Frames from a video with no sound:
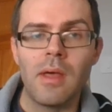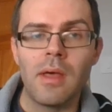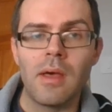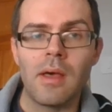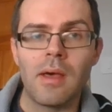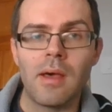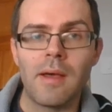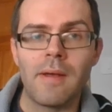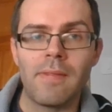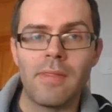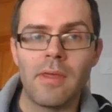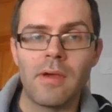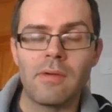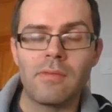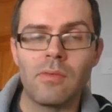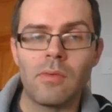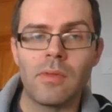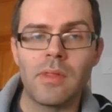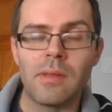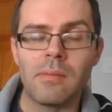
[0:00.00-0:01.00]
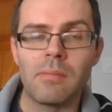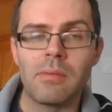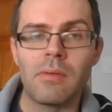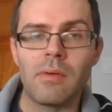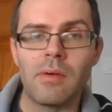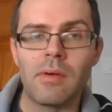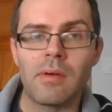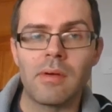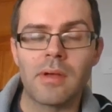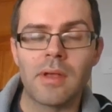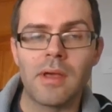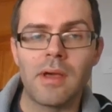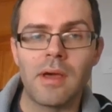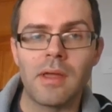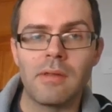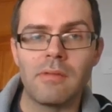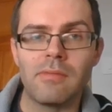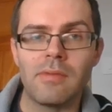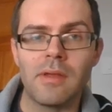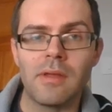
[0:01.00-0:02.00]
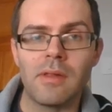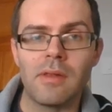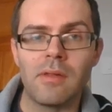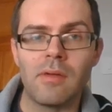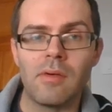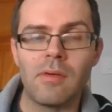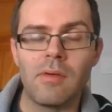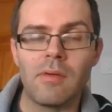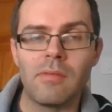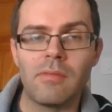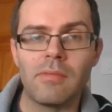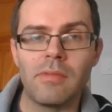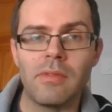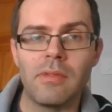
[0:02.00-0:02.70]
and therefore the employer can avail of